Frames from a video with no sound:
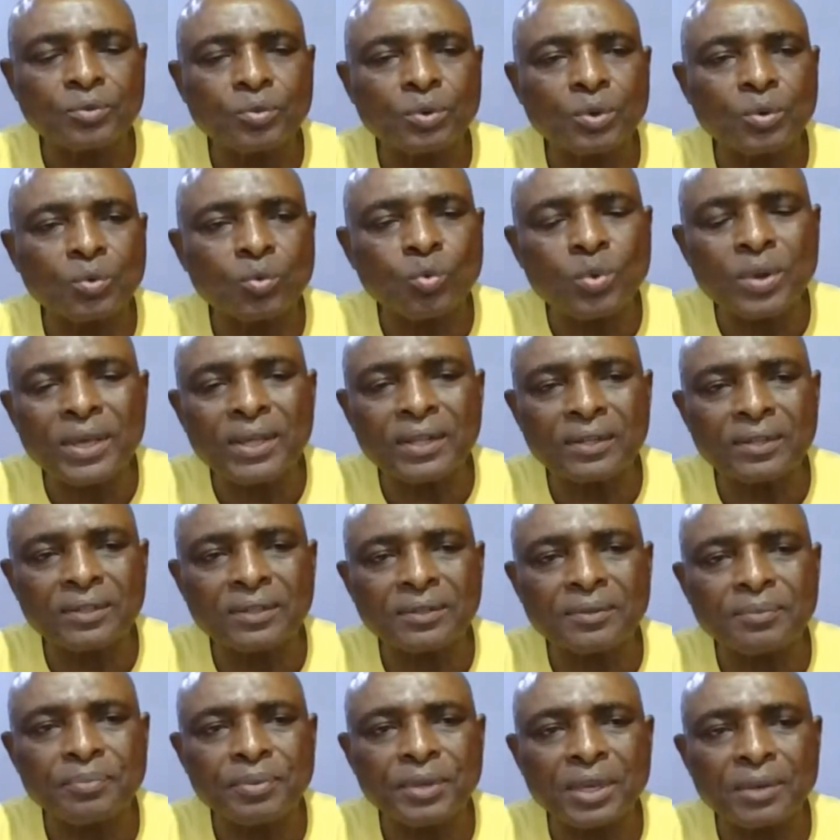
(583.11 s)
we will
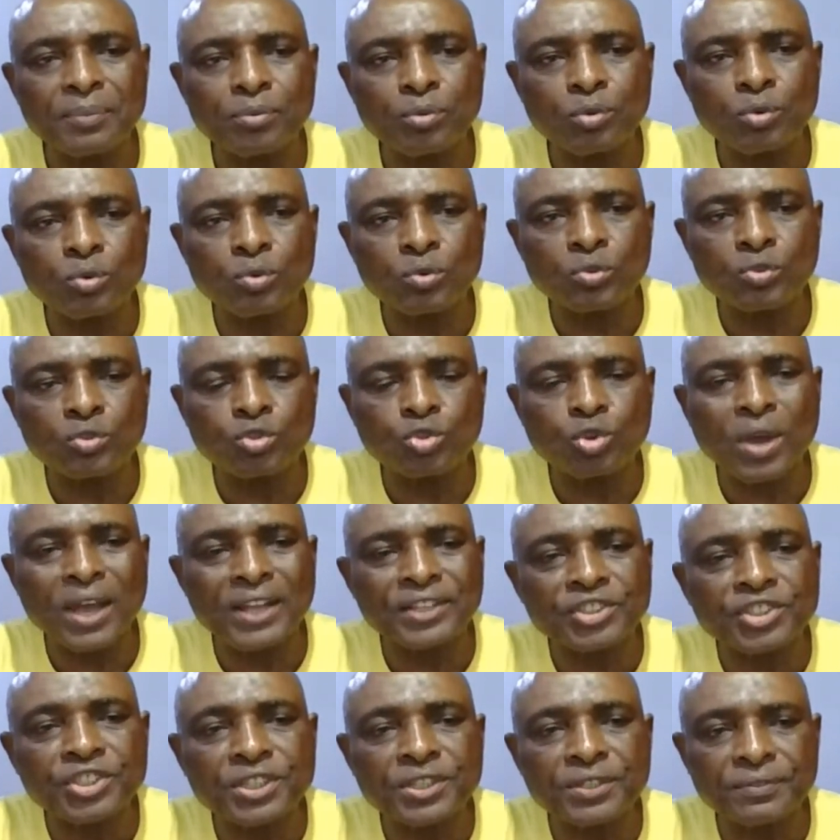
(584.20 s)
be able to
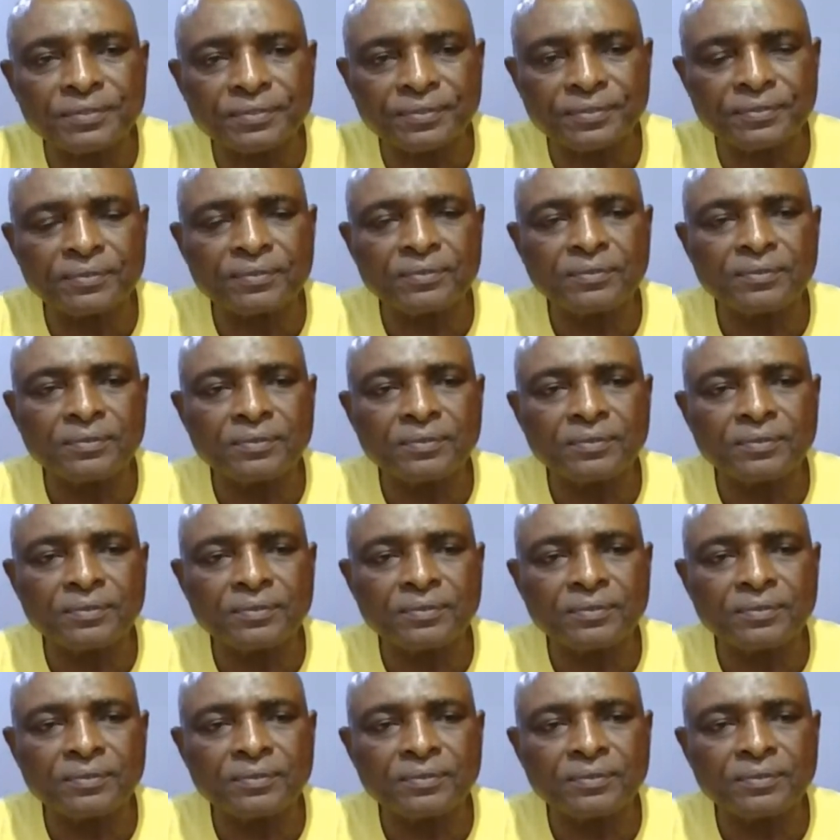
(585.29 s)
achieve